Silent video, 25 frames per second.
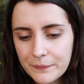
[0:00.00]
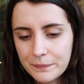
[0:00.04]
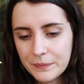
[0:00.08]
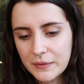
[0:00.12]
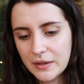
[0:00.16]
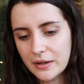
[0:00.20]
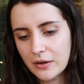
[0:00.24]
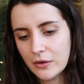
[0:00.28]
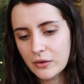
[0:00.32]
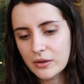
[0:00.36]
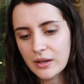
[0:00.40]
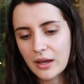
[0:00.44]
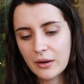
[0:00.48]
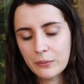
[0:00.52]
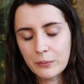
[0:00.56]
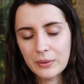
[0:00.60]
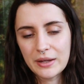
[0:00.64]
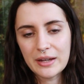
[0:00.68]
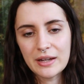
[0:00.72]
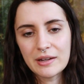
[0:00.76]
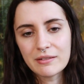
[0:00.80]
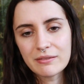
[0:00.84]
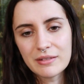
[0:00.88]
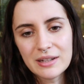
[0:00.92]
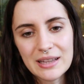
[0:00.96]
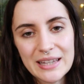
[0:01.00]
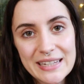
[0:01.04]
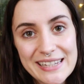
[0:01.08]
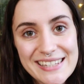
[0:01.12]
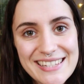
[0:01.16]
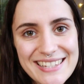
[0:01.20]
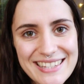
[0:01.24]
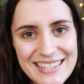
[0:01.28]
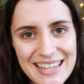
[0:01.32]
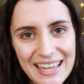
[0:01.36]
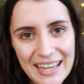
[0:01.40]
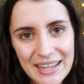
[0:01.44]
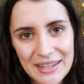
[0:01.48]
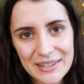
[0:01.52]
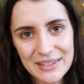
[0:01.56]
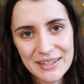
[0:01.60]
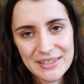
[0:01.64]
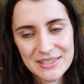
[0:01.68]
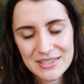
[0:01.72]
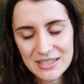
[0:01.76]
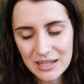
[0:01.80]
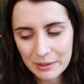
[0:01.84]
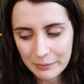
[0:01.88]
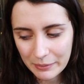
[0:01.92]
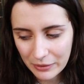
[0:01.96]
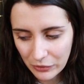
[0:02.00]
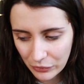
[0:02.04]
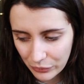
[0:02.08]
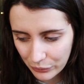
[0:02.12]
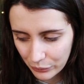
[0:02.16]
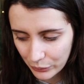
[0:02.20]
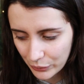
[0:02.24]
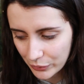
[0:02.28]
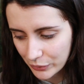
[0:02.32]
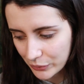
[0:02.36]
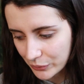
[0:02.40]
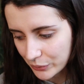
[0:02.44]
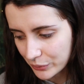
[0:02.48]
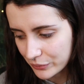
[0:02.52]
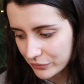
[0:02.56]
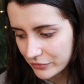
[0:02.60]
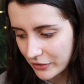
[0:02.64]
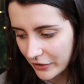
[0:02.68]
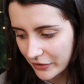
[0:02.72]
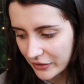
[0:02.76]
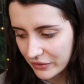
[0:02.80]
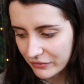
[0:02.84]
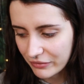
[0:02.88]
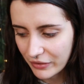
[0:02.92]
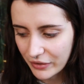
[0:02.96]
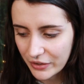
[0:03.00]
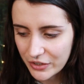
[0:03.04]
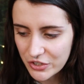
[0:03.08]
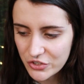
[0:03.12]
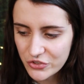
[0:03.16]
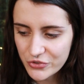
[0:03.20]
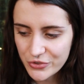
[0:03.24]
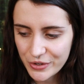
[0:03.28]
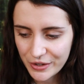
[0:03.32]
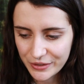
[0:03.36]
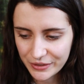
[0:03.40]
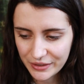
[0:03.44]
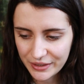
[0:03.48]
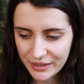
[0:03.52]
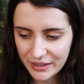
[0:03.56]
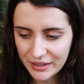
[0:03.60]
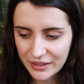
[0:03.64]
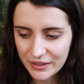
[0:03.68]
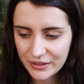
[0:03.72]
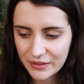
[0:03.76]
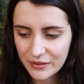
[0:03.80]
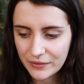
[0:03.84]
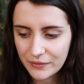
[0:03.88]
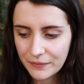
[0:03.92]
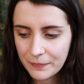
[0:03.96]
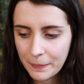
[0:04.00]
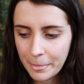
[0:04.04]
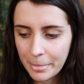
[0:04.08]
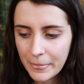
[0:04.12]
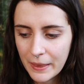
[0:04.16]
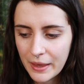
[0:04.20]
You know, can we release that is coming through very, very strongly here.